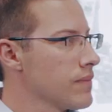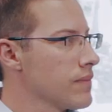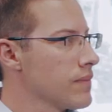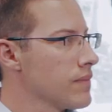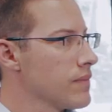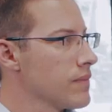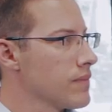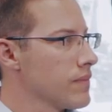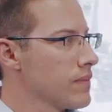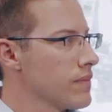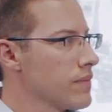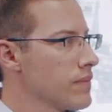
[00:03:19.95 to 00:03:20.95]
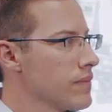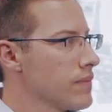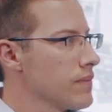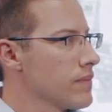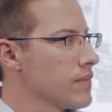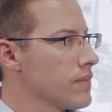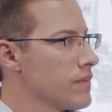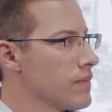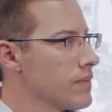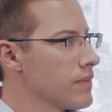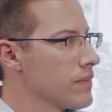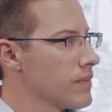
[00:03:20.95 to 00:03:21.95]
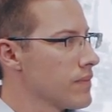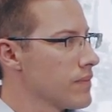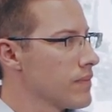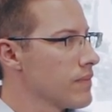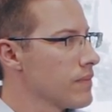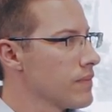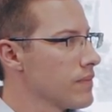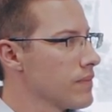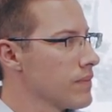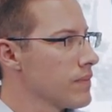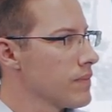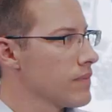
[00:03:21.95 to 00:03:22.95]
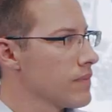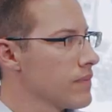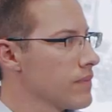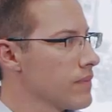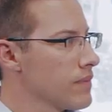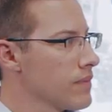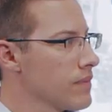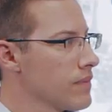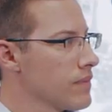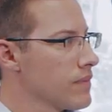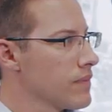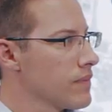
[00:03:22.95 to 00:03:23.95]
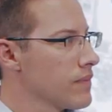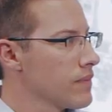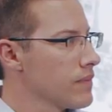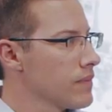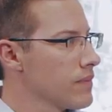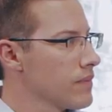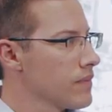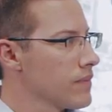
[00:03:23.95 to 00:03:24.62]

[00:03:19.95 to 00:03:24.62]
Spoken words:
The person shown says nothing.